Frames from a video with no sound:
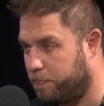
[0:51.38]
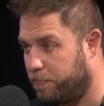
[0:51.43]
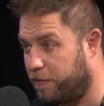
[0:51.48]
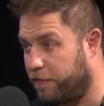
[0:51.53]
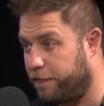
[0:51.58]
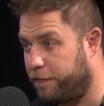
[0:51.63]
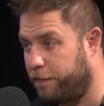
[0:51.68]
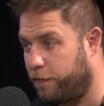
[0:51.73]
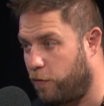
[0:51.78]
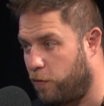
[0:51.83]

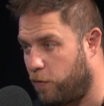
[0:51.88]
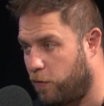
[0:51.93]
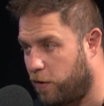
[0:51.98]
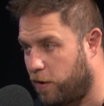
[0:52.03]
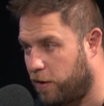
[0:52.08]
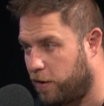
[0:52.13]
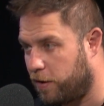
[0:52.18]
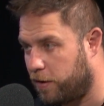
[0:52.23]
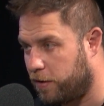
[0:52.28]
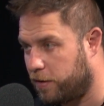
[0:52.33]

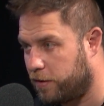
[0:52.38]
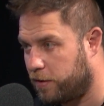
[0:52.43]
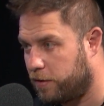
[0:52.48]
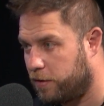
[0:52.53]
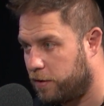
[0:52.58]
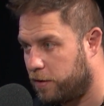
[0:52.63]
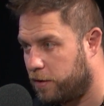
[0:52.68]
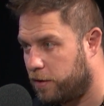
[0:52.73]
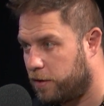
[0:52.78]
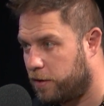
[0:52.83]
before
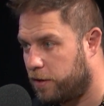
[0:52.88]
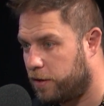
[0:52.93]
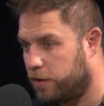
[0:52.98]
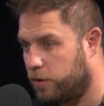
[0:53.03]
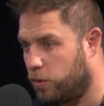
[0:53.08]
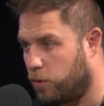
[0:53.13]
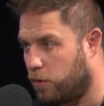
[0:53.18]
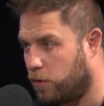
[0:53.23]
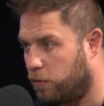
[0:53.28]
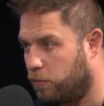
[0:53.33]

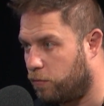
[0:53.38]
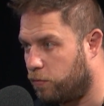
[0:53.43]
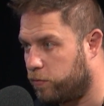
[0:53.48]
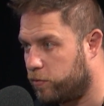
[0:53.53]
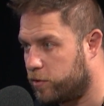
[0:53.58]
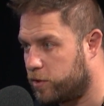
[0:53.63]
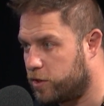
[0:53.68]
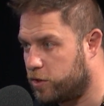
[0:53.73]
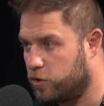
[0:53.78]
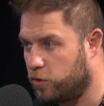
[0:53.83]
you're
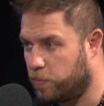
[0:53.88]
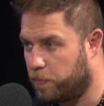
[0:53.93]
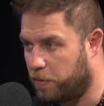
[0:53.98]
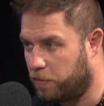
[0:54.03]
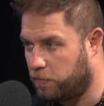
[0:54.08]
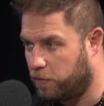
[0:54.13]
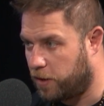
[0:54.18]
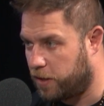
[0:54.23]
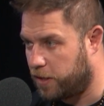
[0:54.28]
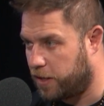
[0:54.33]

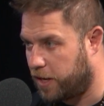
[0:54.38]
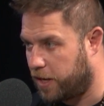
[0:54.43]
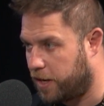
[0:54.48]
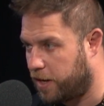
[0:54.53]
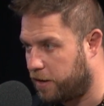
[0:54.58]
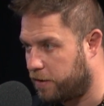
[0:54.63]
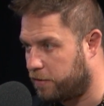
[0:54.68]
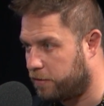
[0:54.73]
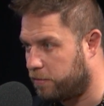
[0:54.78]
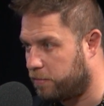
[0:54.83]
super run
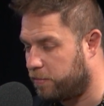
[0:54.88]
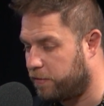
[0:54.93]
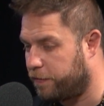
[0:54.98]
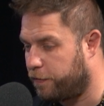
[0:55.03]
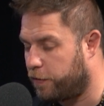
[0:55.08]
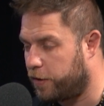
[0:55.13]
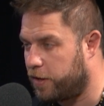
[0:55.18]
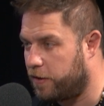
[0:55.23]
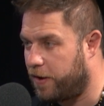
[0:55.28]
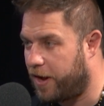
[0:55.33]
down,
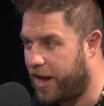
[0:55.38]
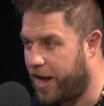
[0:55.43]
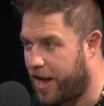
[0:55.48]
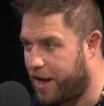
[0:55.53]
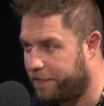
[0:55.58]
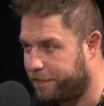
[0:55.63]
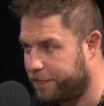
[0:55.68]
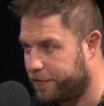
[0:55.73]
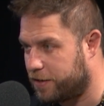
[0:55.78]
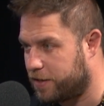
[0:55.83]
before you
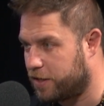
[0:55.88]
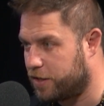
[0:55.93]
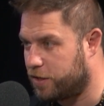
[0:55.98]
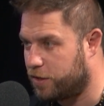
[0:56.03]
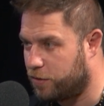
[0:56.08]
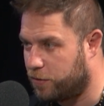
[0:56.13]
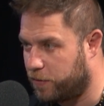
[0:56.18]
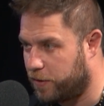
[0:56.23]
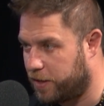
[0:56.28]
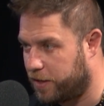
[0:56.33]
have to
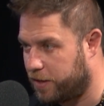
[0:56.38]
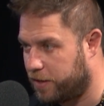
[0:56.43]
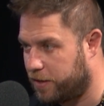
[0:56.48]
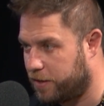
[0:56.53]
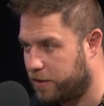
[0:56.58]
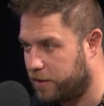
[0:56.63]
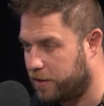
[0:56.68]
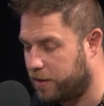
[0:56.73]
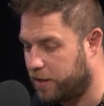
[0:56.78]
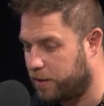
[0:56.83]
do it,
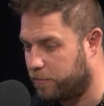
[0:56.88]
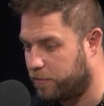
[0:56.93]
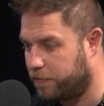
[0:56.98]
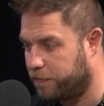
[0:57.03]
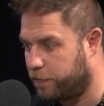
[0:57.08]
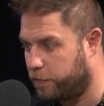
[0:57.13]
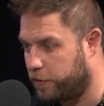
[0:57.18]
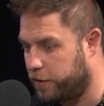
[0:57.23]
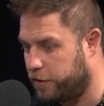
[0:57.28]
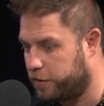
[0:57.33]
like
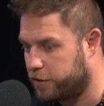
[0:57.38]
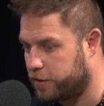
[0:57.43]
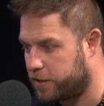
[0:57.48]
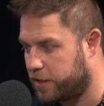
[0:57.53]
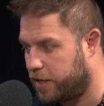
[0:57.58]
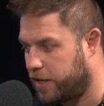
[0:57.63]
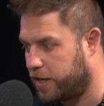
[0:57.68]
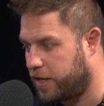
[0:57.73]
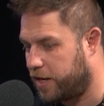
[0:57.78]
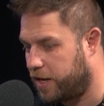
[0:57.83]
before you just
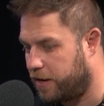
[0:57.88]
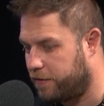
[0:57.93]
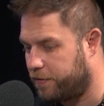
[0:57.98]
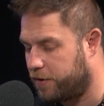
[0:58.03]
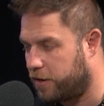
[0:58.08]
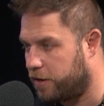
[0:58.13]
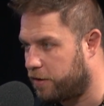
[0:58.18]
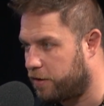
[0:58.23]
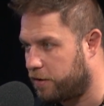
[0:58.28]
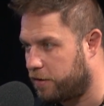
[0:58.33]
can't have
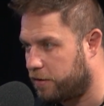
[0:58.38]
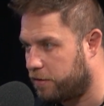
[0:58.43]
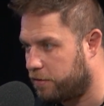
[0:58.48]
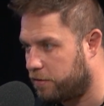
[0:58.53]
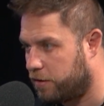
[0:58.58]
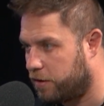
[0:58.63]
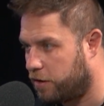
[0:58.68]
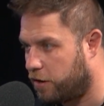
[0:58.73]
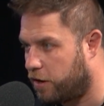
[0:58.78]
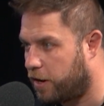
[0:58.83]
another
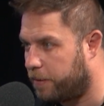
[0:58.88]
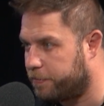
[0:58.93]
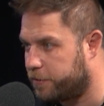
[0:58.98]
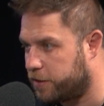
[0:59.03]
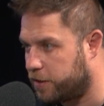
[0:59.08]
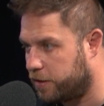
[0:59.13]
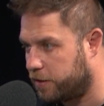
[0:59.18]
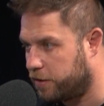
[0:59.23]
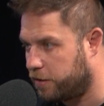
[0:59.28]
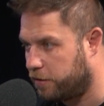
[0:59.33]

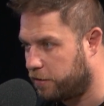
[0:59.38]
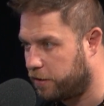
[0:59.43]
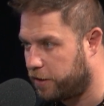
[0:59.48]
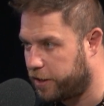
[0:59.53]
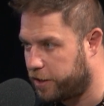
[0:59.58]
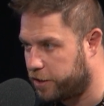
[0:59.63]
option, you're